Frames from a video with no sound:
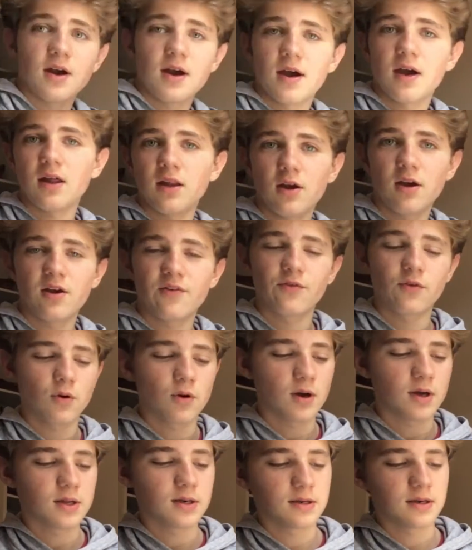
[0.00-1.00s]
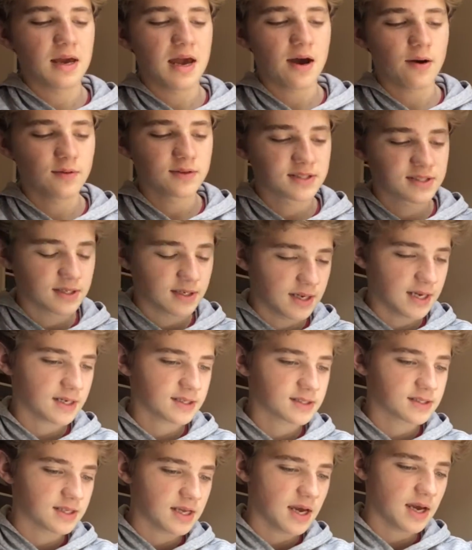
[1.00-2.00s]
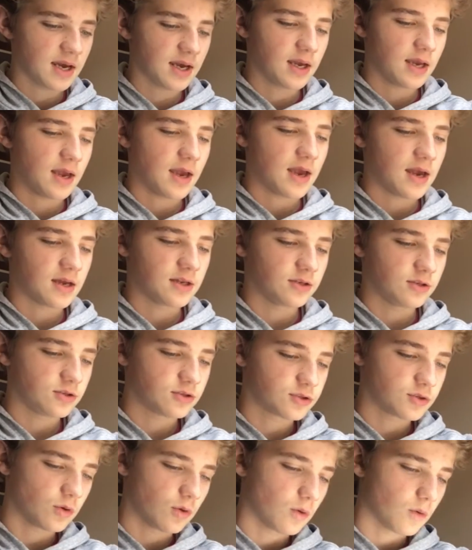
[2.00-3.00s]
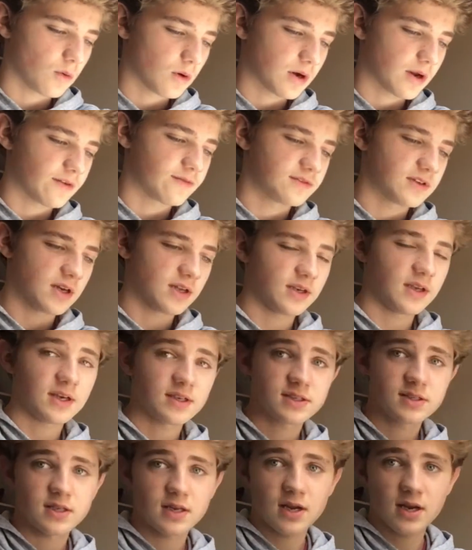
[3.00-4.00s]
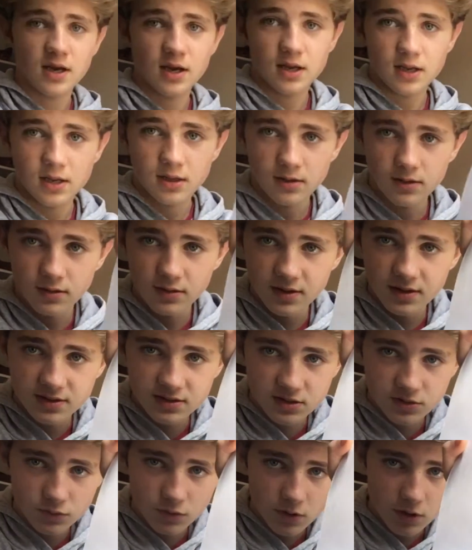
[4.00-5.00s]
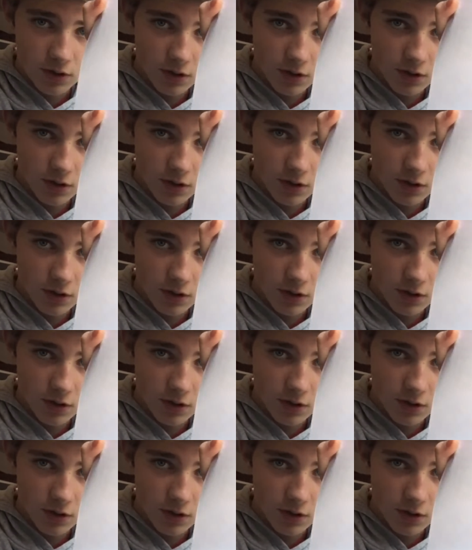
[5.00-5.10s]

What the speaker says: Hello everyone, now it's the next day and you saw what I've done yesterday. This is what I